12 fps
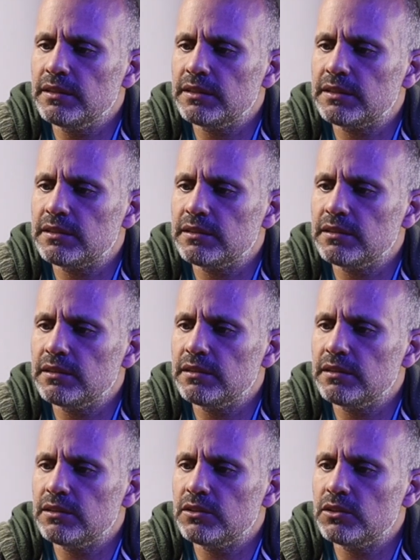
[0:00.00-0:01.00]
it's
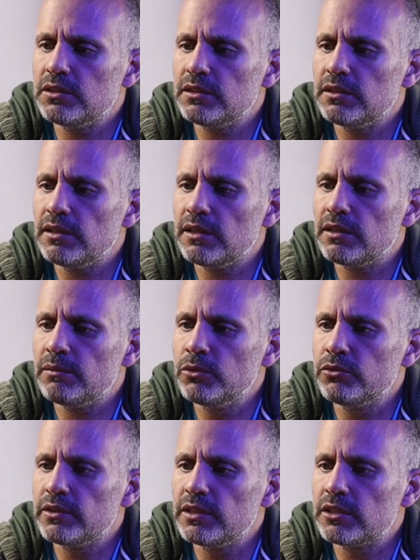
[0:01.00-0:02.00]

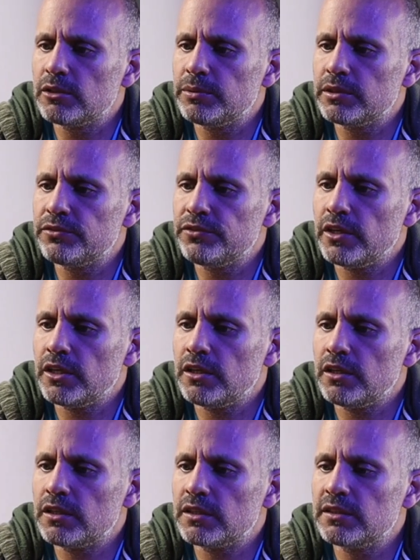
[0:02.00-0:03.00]
move a little bit
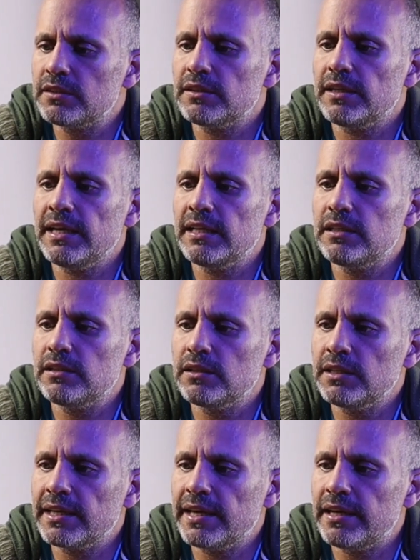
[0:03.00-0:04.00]
forward, and
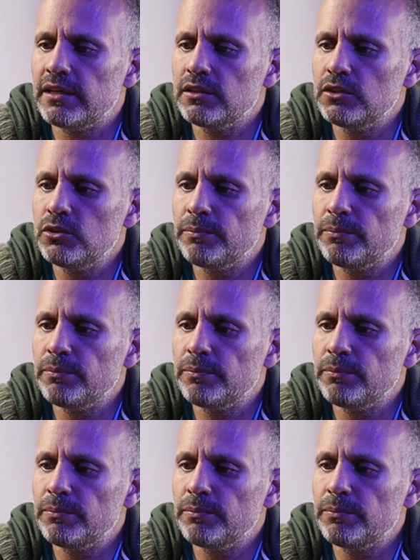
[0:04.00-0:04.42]
again